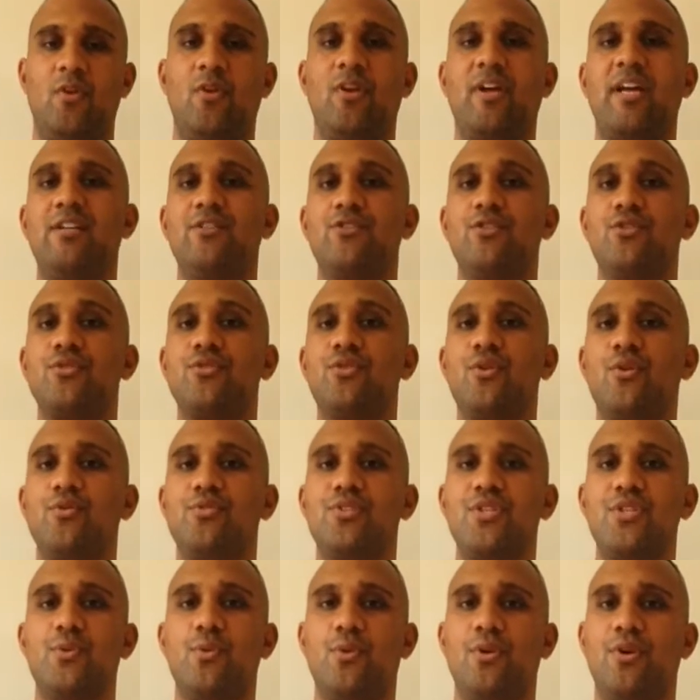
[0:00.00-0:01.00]
Okay, and just
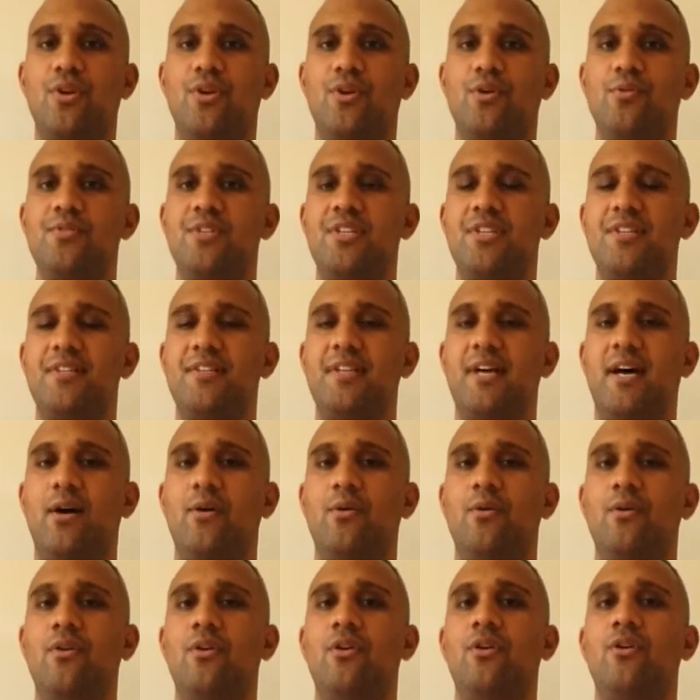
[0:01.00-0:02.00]
notice what you notice now.
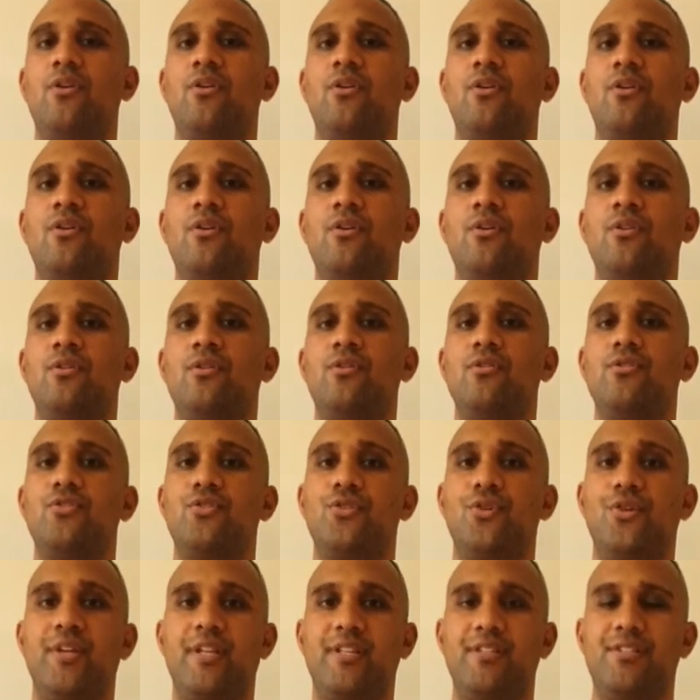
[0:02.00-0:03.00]

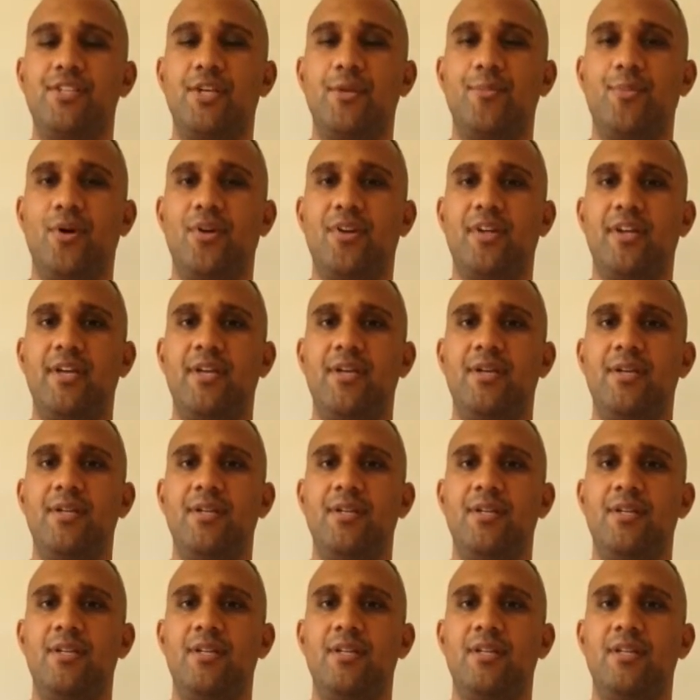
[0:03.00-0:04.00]
Tune into your body
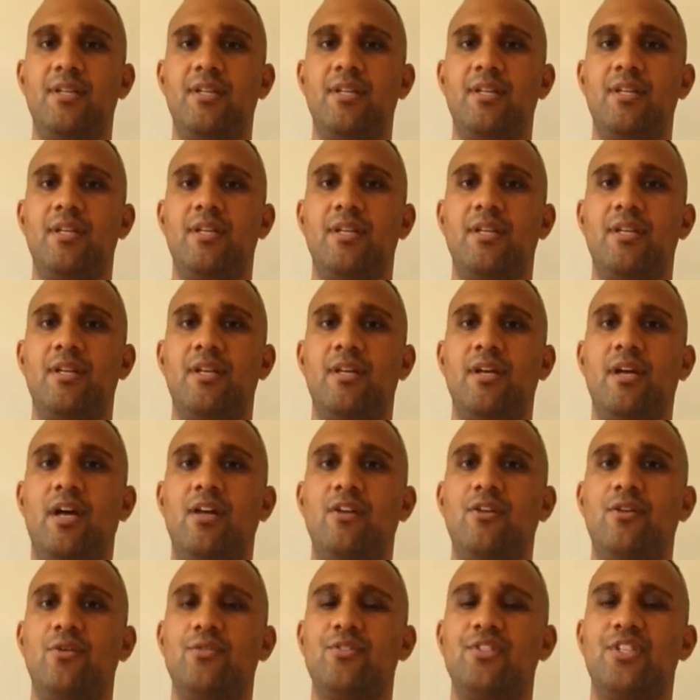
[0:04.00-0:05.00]

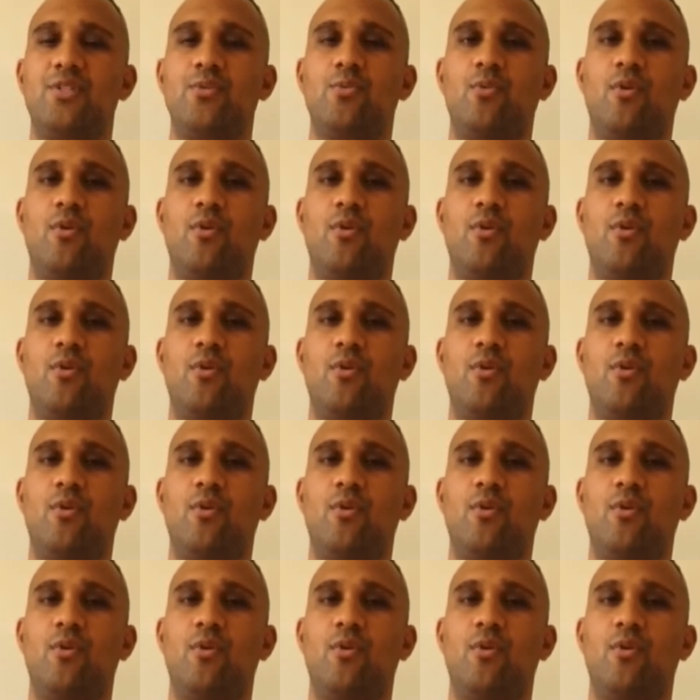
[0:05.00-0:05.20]
and notice